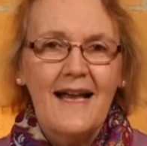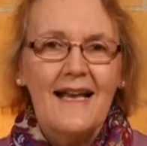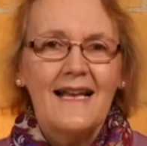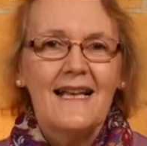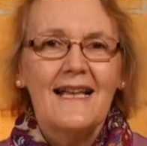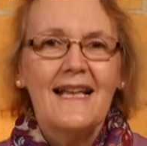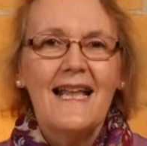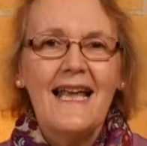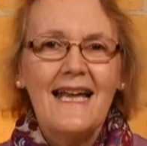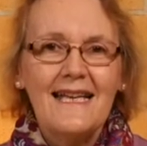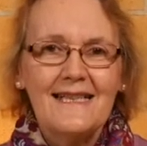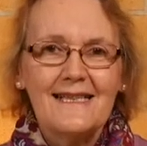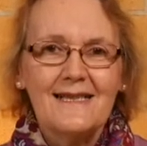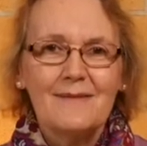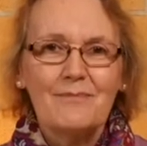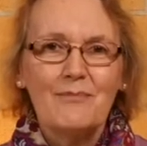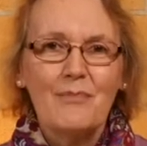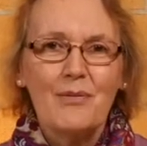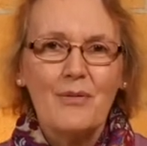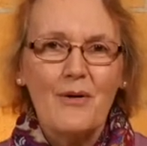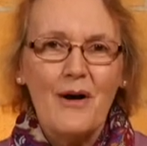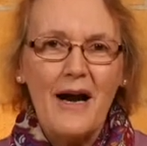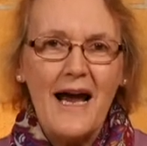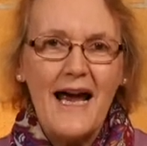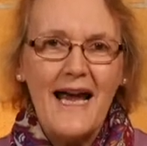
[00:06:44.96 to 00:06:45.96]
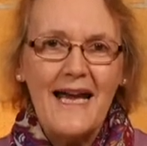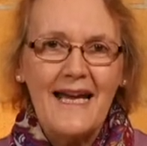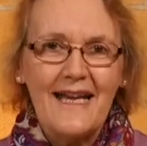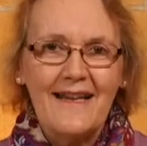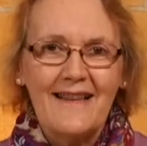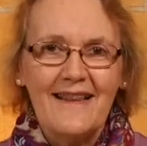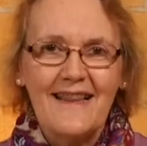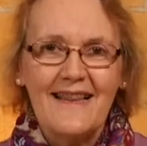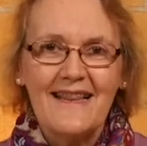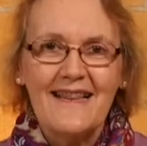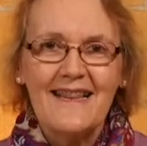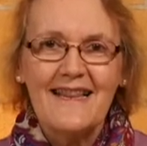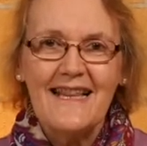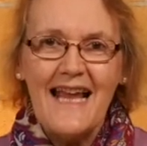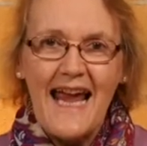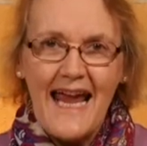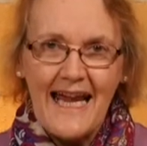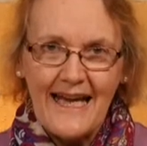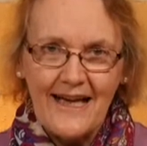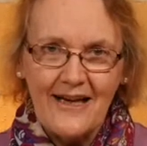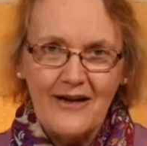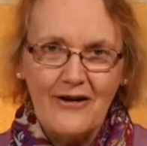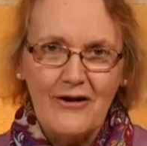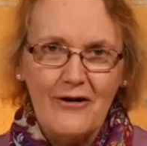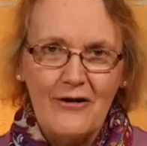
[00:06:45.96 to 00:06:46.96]
Let's pray and
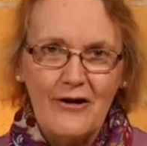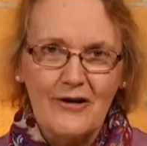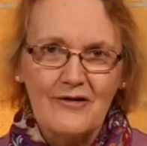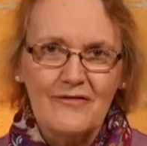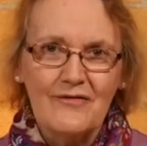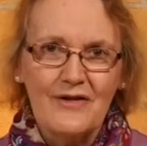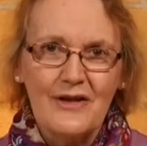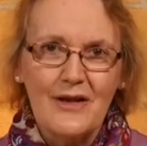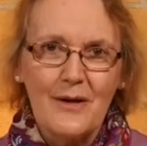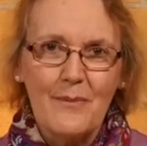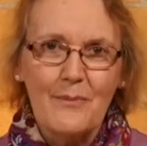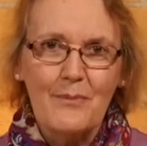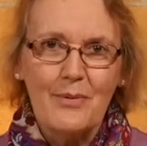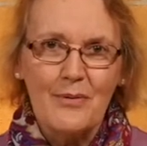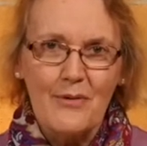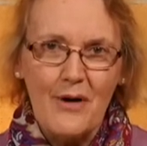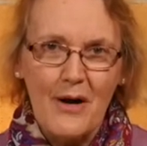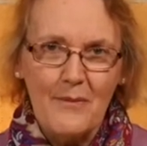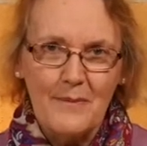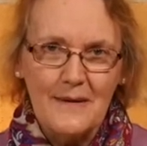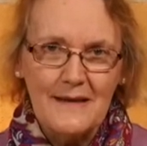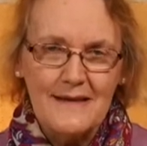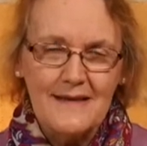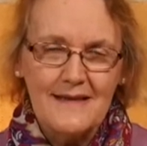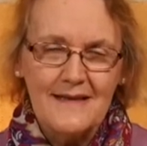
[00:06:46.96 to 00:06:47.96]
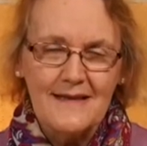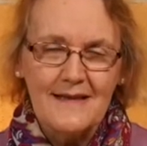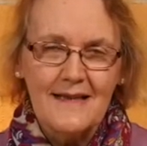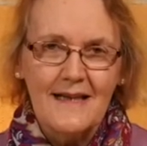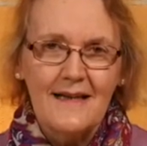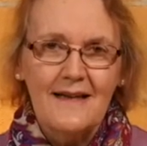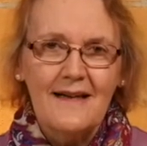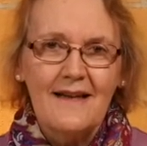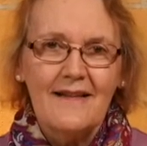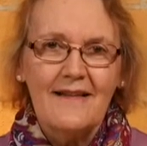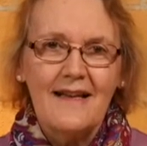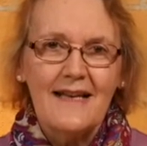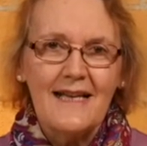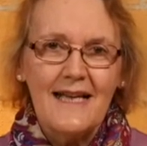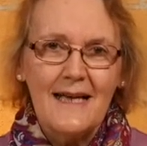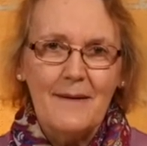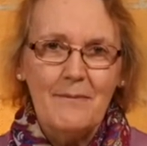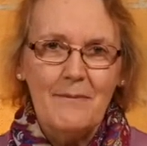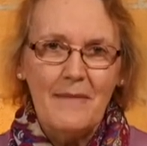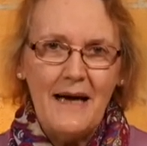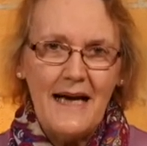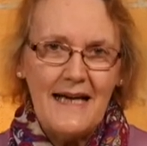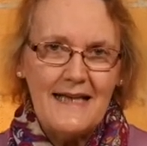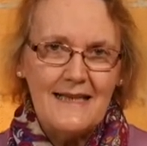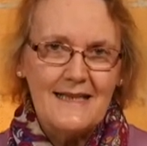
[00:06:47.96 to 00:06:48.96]
thank God for the promise that he
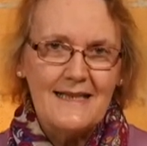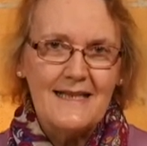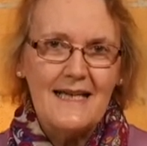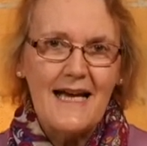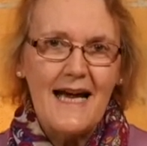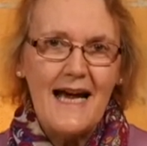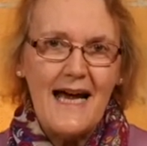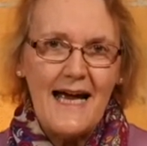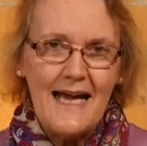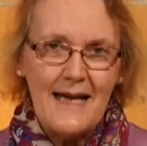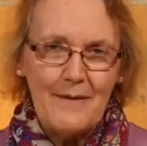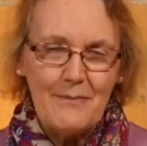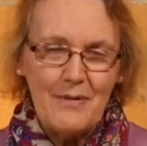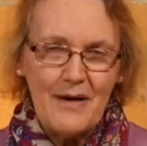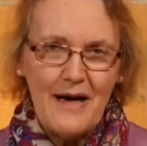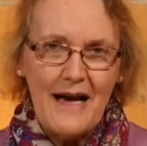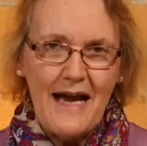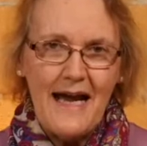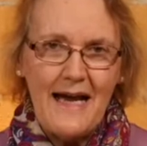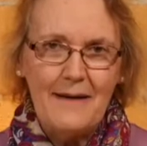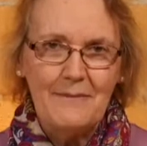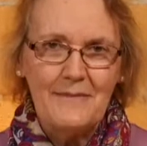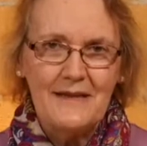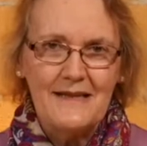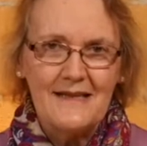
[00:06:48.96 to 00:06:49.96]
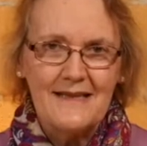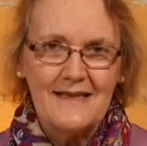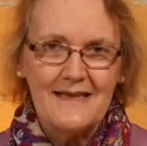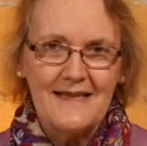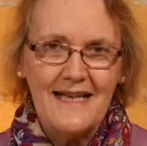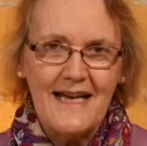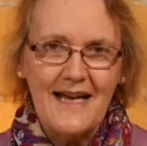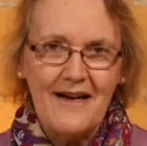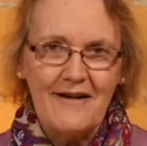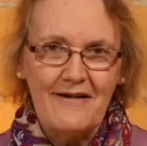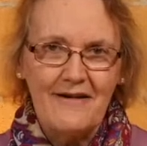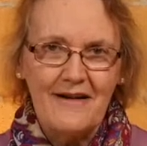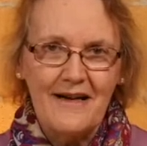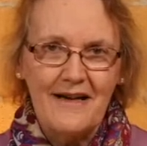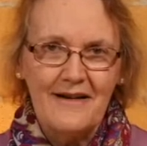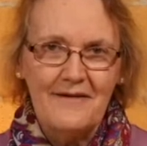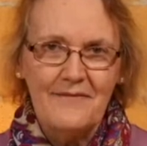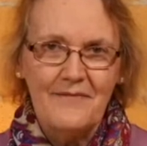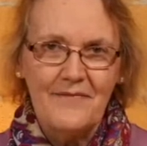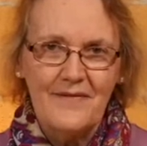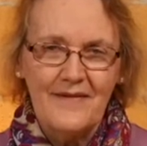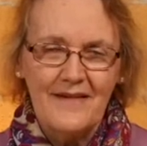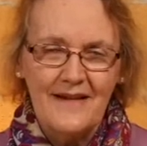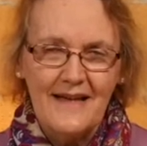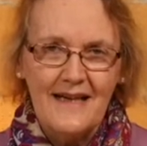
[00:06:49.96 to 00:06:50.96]
made to Abraham and Sarah.
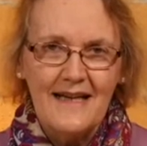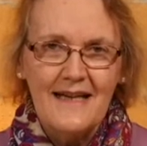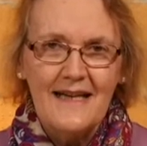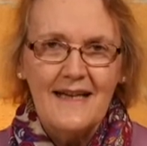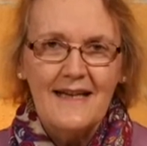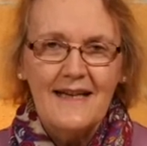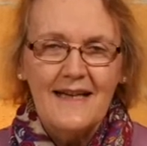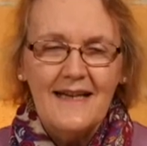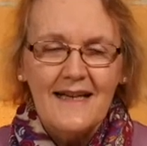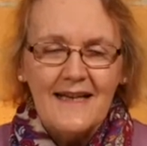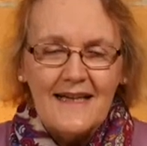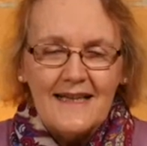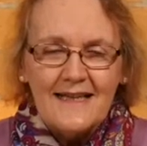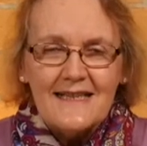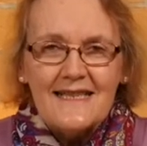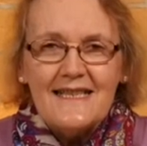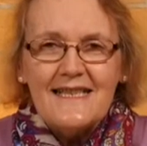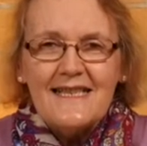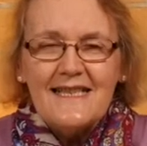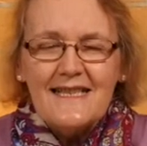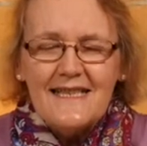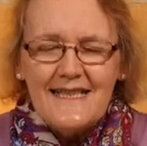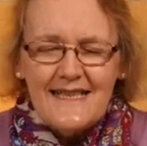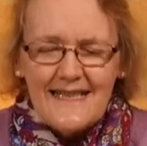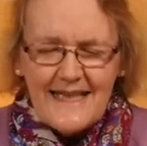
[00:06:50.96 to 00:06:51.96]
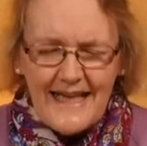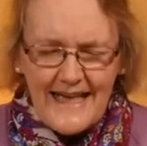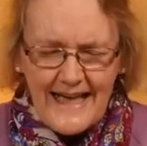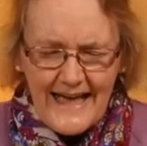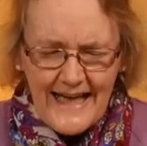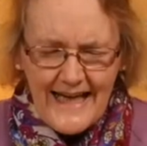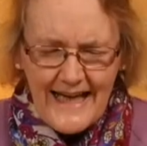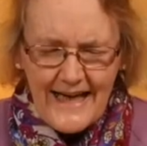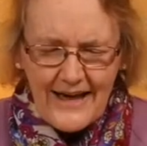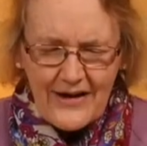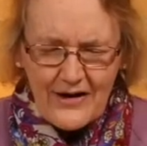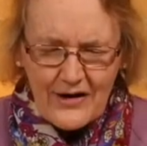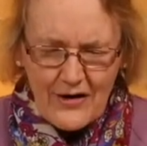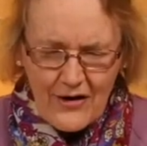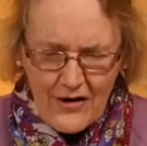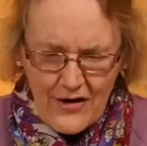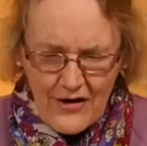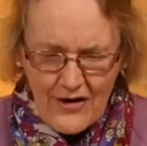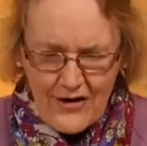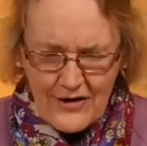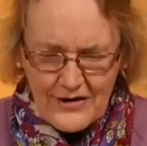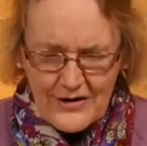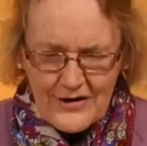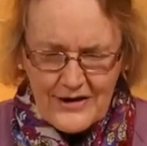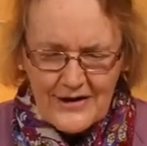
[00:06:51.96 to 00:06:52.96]
Dear
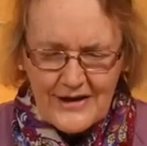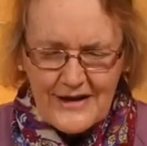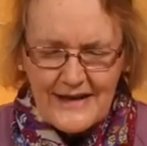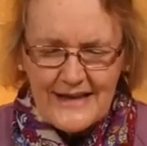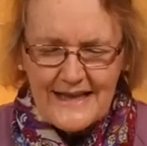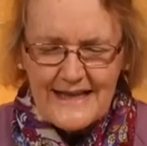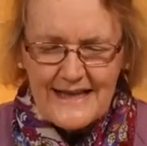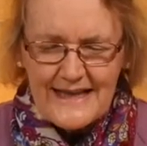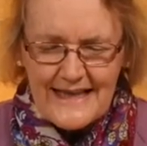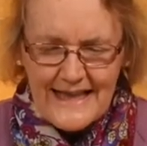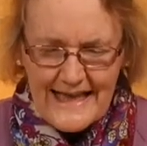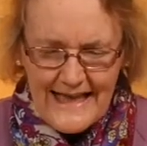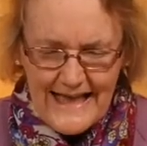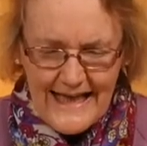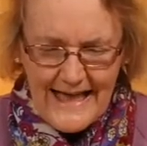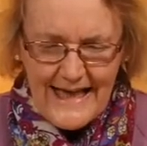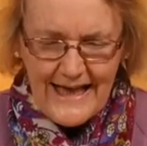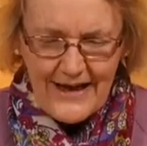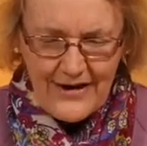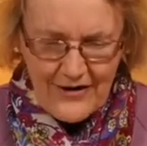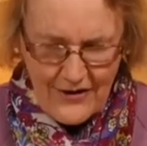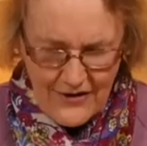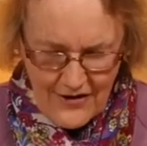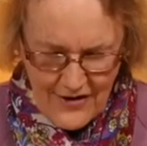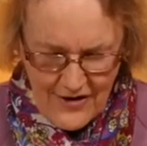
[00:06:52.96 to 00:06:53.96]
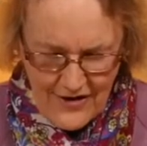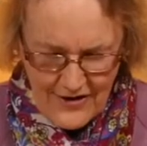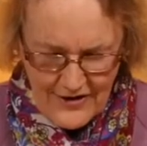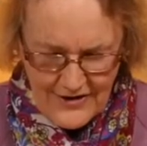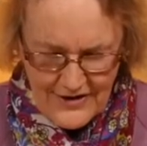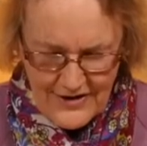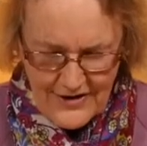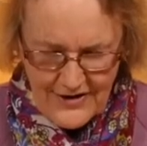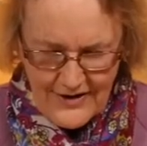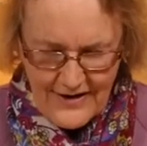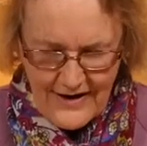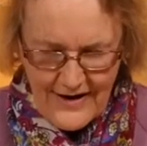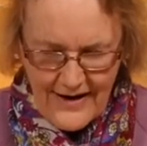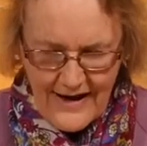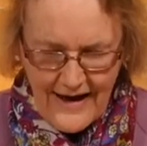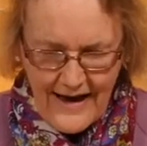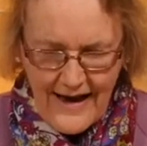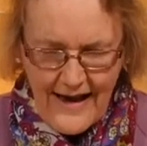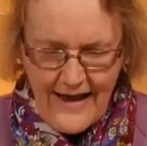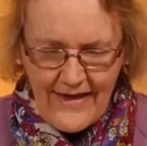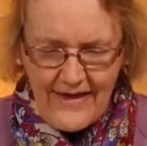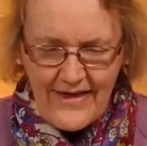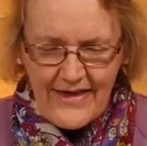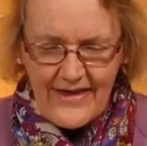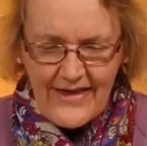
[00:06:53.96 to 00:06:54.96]
God, dear God,
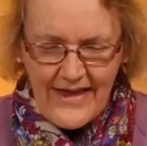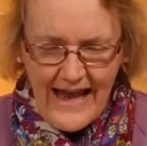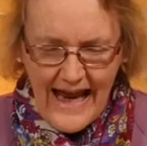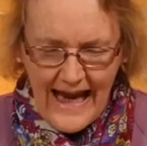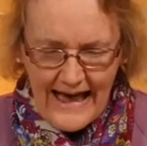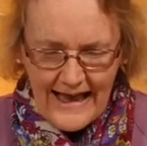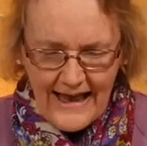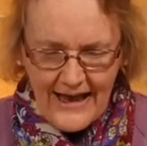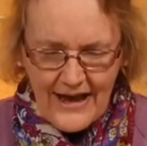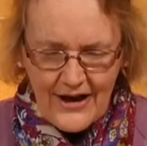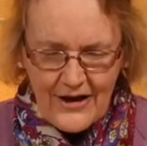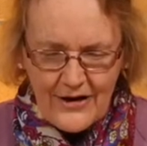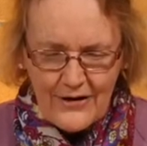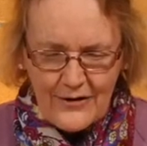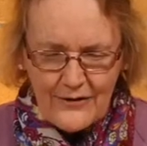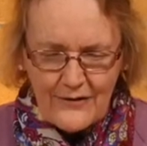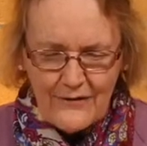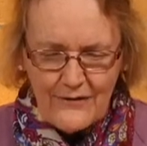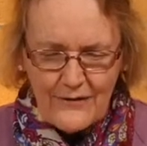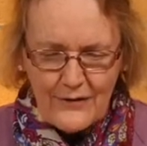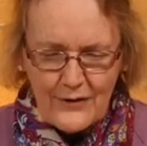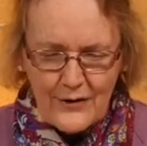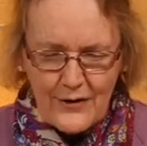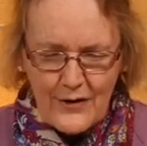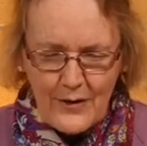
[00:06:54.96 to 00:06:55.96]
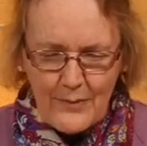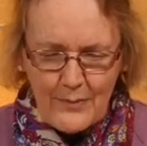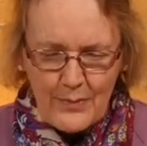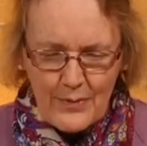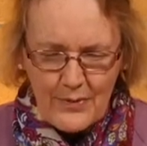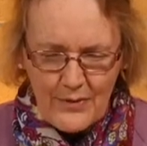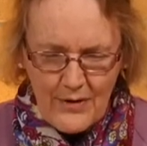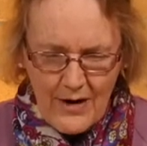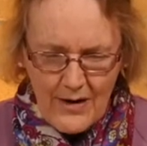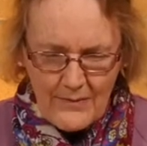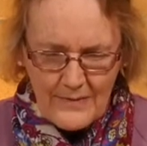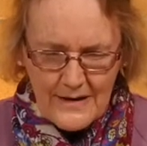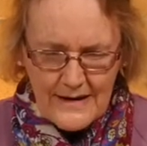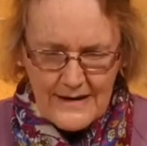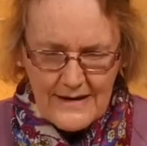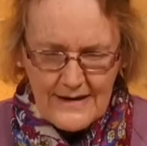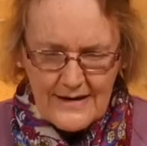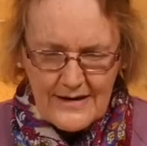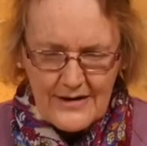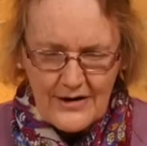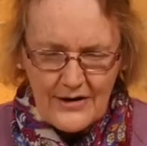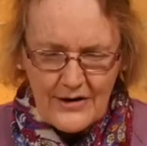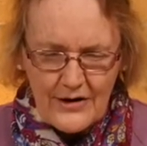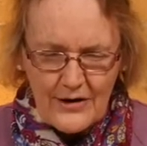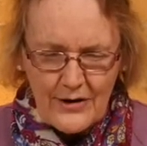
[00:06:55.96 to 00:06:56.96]
thank you for the
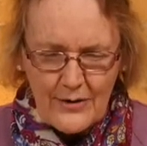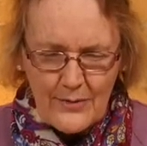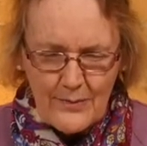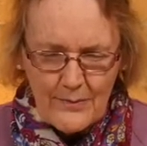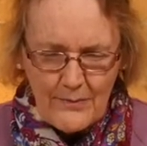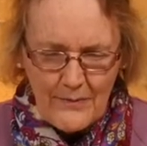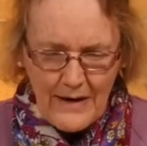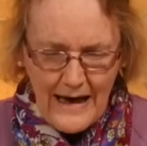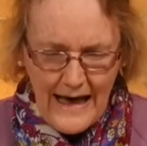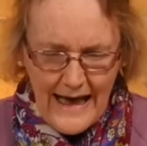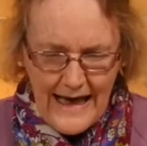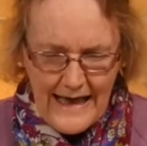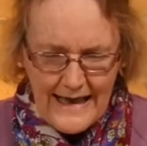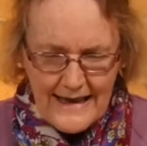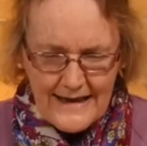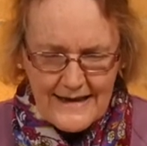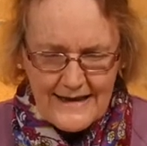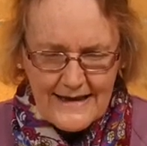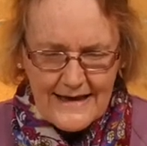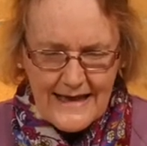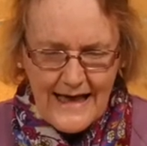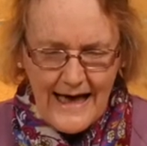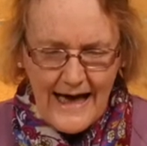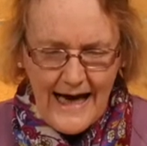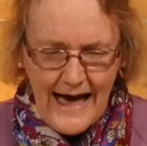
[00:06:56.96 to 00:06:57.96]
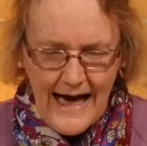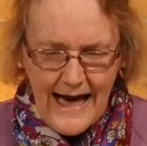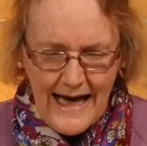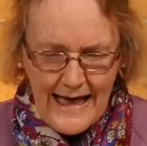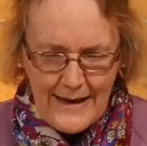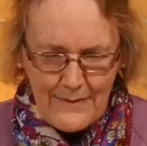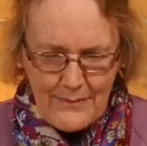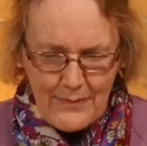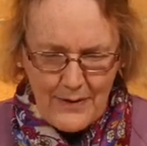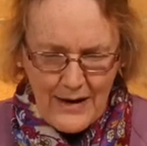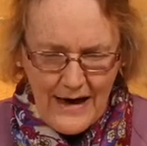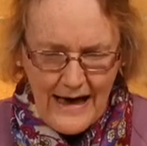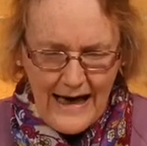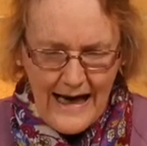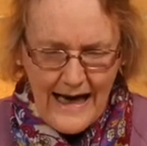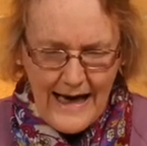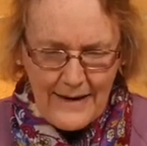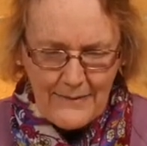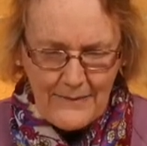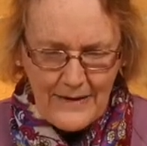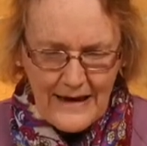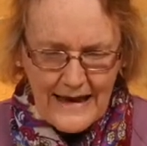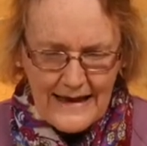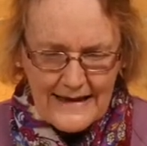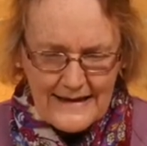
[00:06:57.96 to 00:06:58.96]
promise you made to
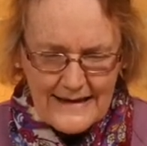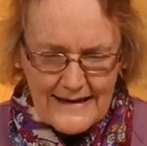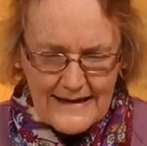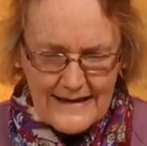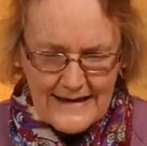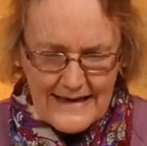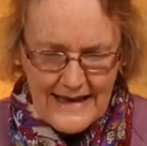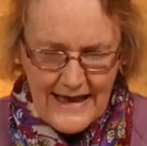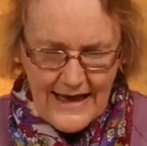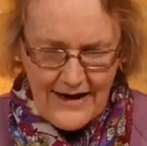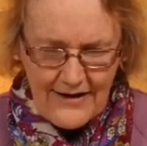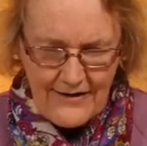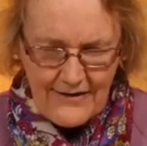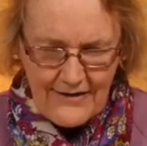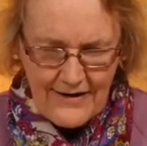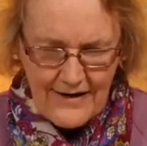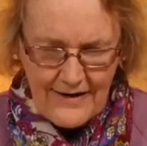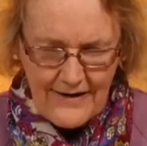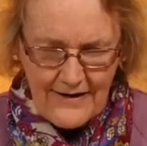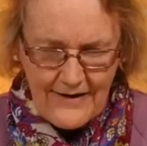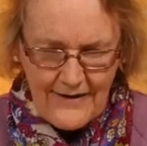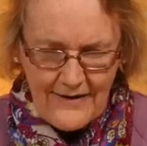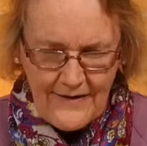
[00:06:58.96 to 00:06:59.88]
Abraham and Sarah.